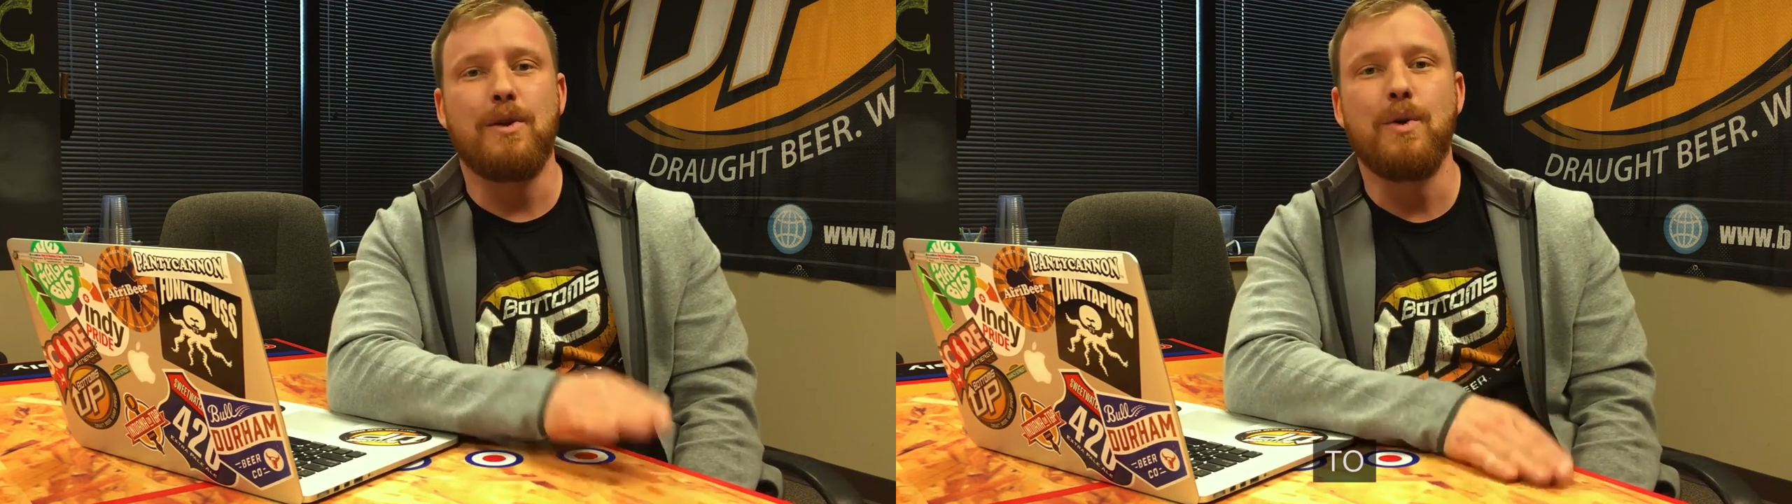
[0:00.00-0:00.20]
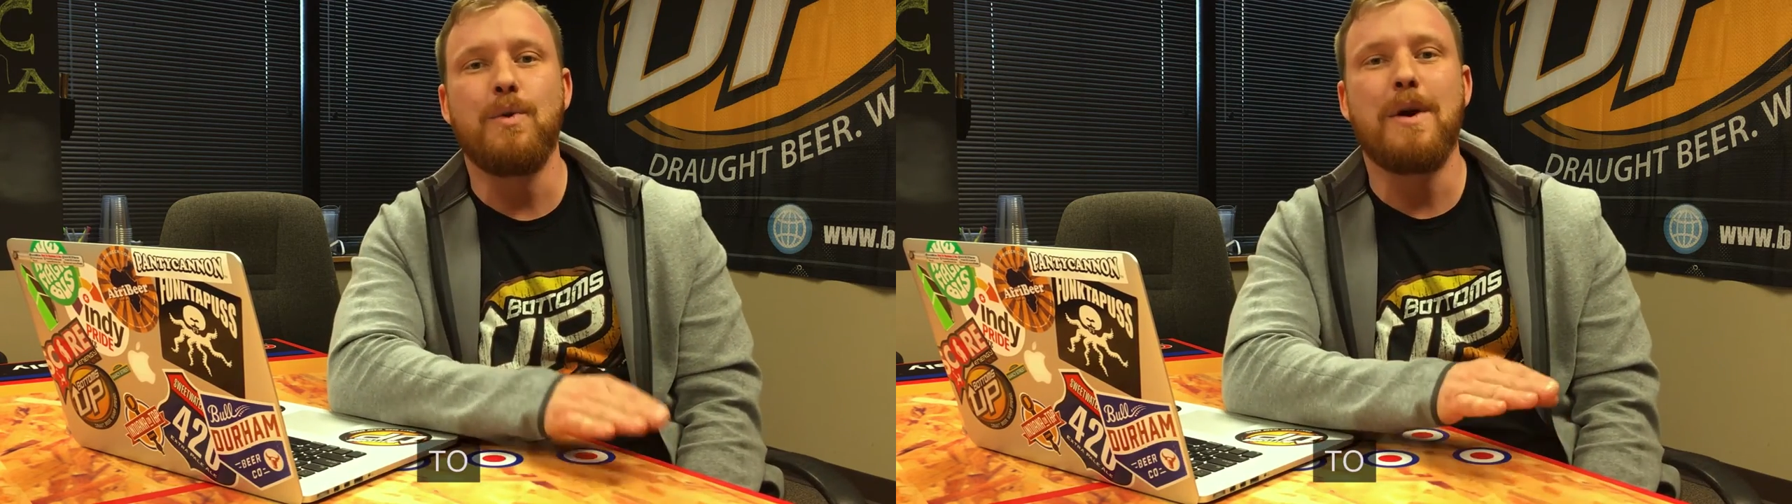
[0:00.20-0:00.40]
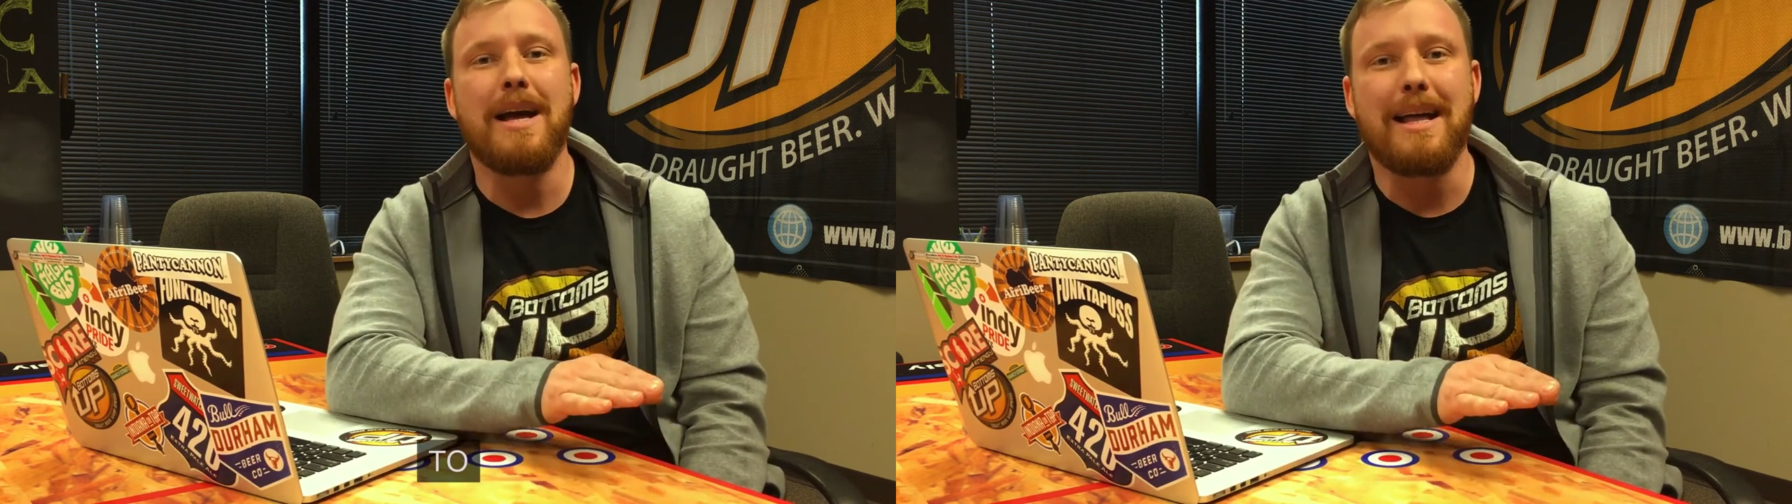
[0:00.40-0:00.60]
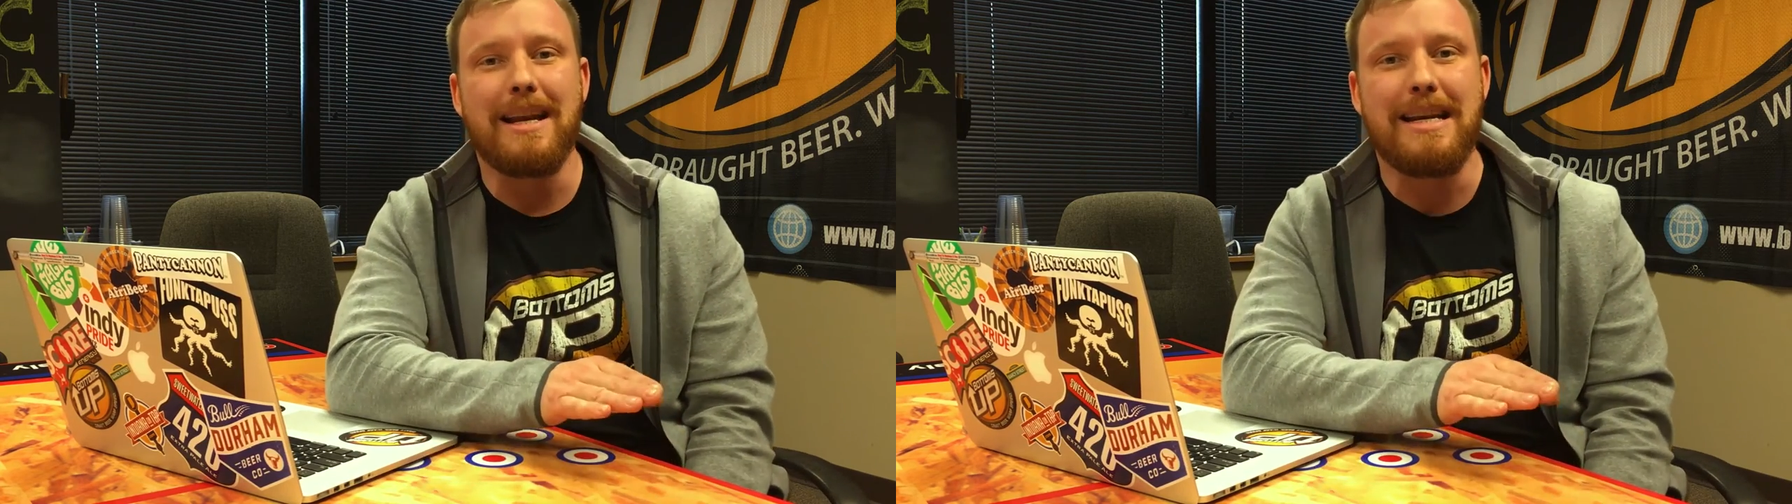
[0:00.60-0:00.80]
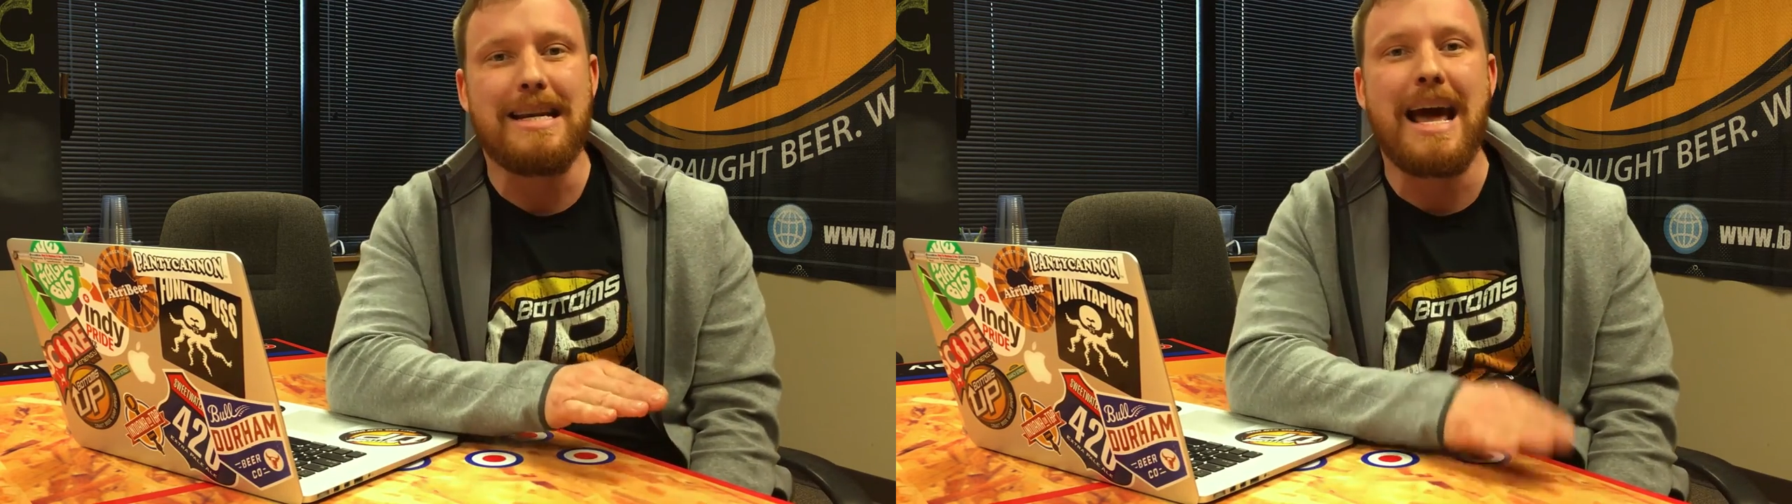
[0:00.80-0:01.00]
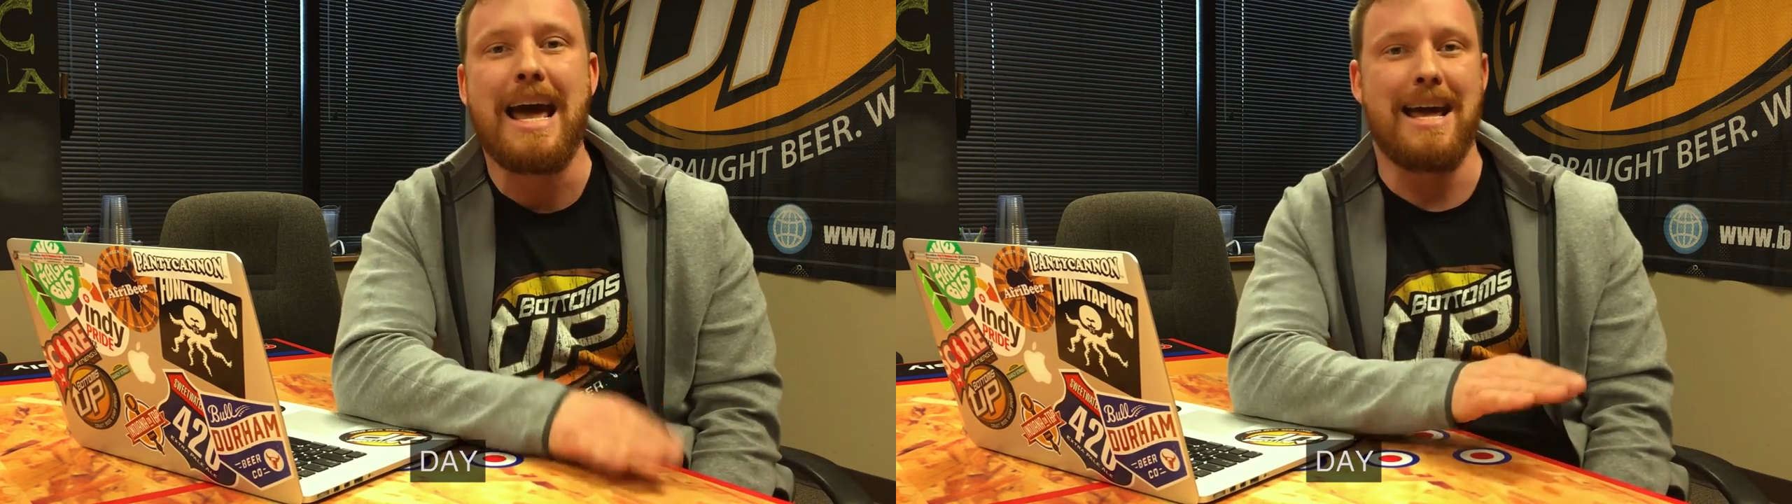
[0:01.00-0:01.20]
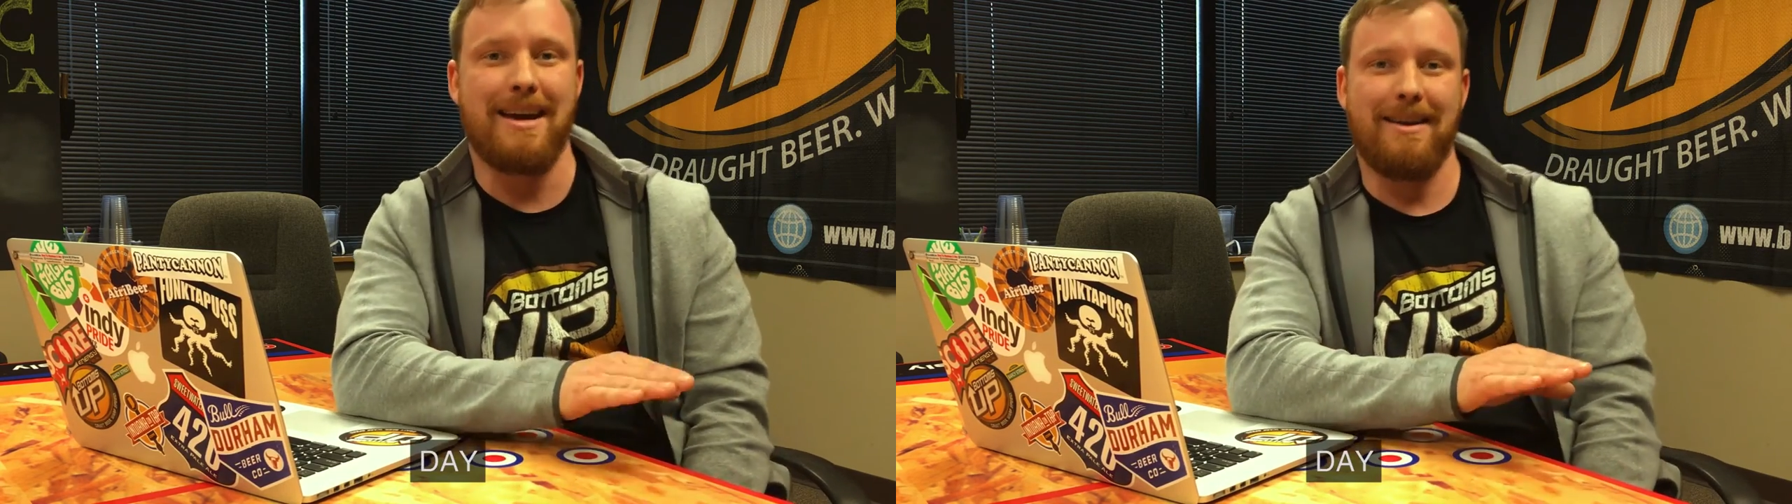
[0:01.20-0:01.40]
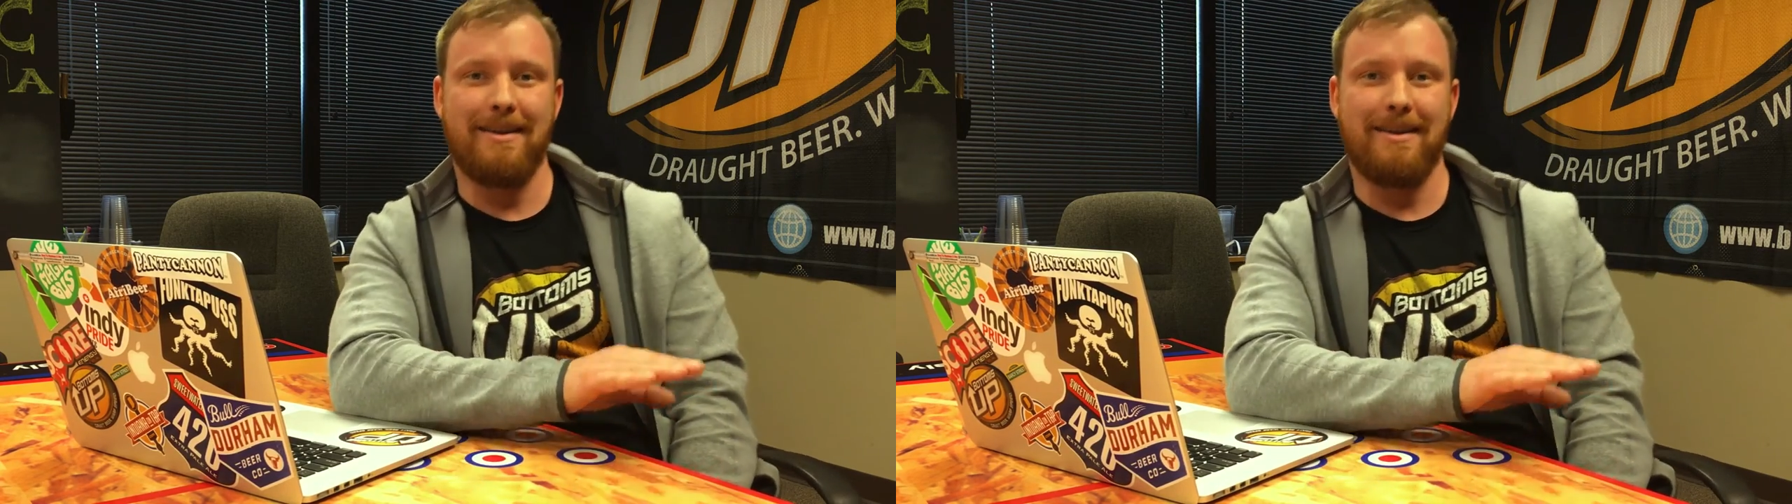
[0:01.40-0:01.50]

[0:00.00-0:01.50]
today.